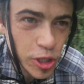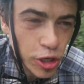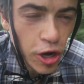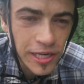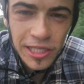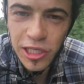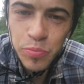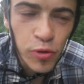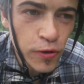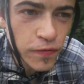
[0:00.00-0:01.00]
Guys, this has
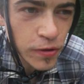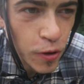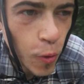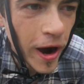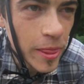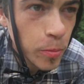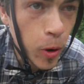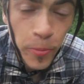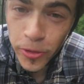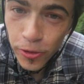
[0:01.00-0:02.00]
proven quite the
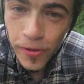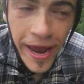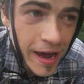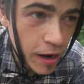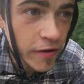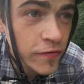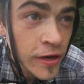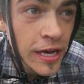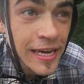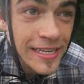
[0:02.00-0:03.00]
popular route. I've
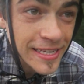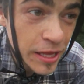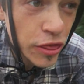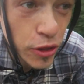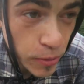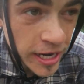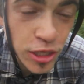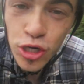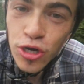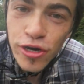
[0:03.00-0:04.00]
seen three
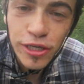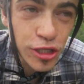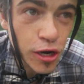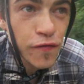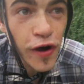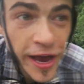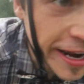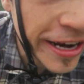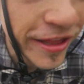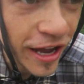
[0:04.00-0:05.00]
tourists so far
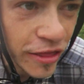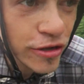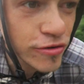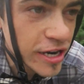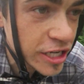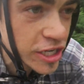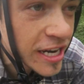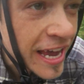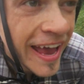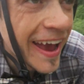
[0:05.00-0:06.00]
heading in the other direction,
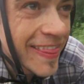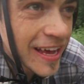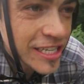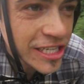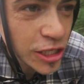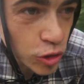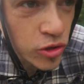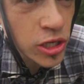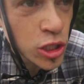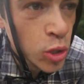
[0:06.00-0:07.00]
and that's just
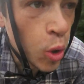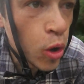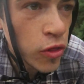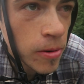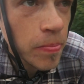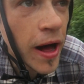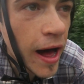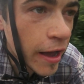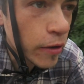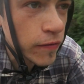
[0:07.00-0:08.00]
on this northern
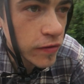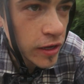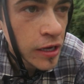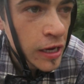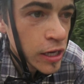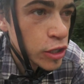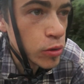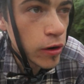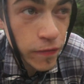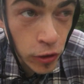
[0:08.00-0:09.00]
part of the
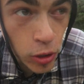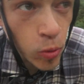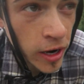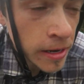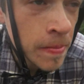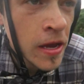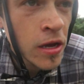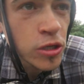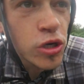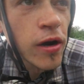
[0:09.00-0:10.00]
Eurovelo 1.
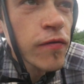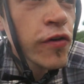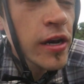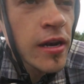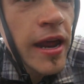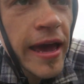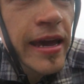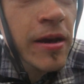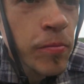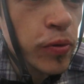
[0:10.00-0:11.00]
So I've written a
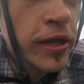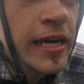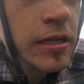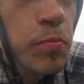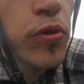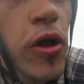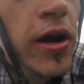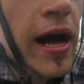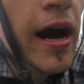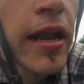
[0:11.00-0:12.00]
complete blog
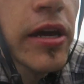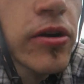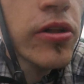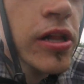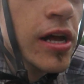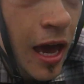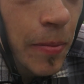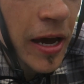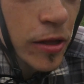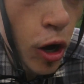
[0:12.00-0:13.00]
article
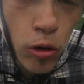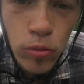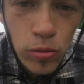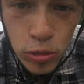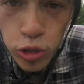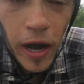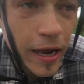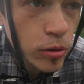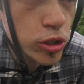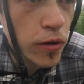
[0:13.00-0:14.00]
about the whole
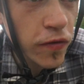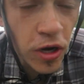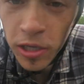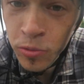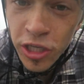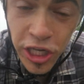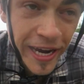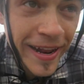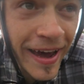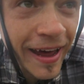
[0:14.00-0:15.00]
trail. So if you guys want to
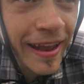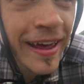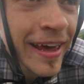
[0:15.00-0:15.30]
check it out,